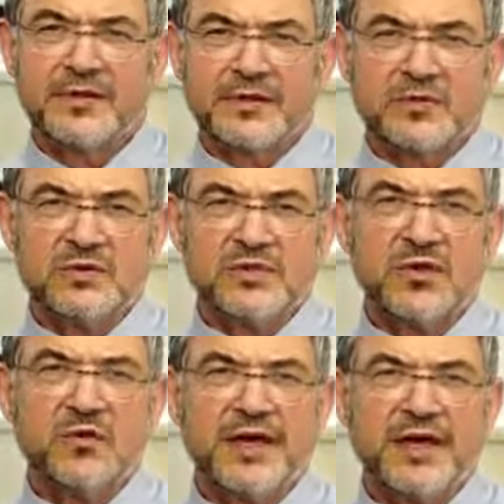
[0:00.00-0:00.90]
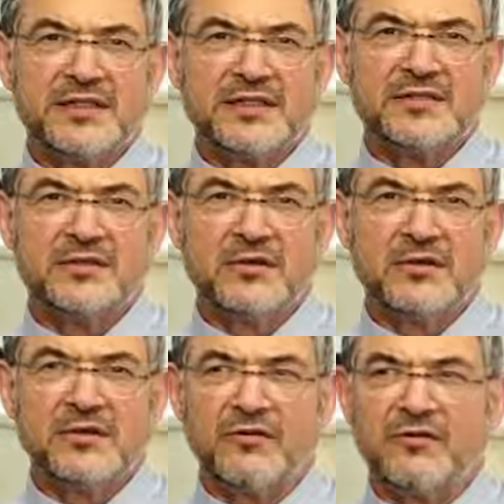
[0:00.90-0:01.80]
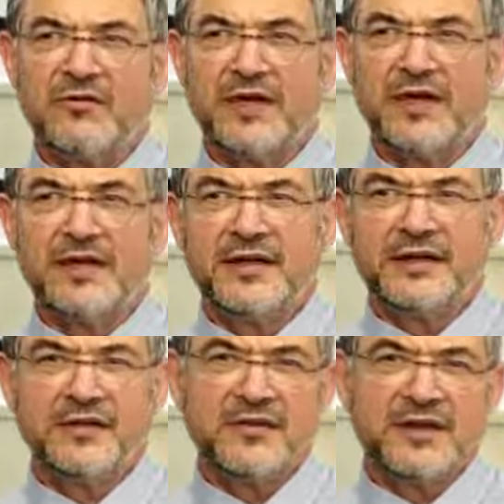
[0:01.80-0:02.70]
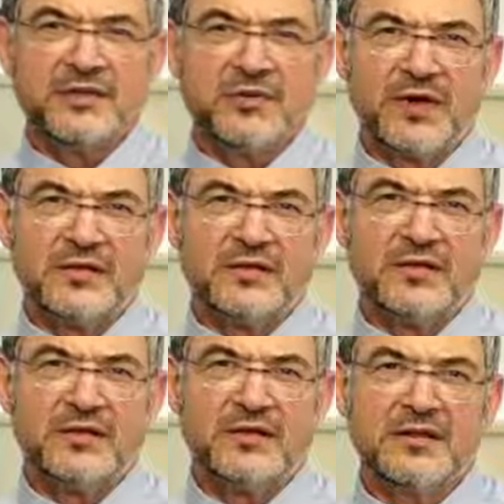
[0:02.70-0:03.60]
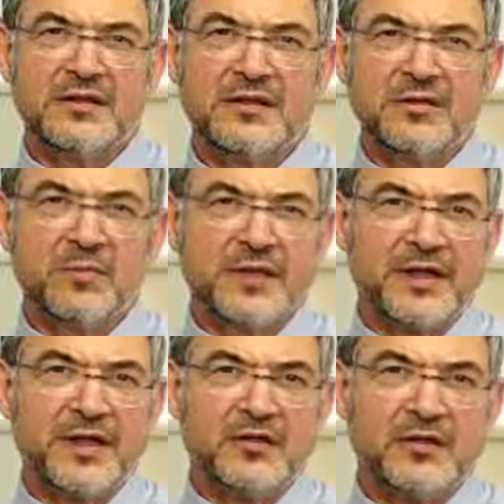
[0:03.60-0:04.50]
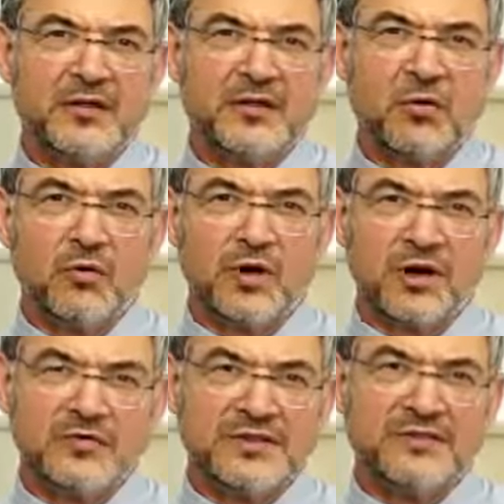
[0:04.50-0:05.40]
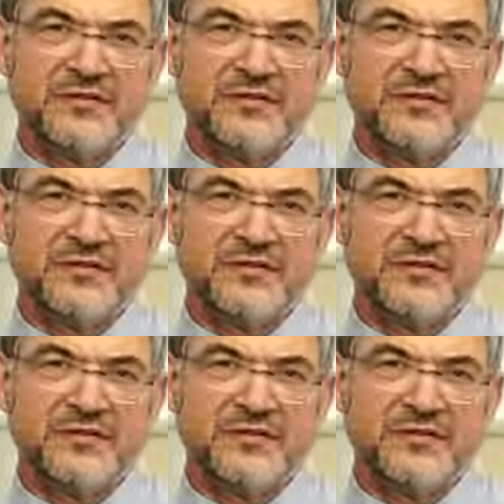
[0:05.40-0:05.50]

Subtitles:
There was no case of any device-related complication or adverse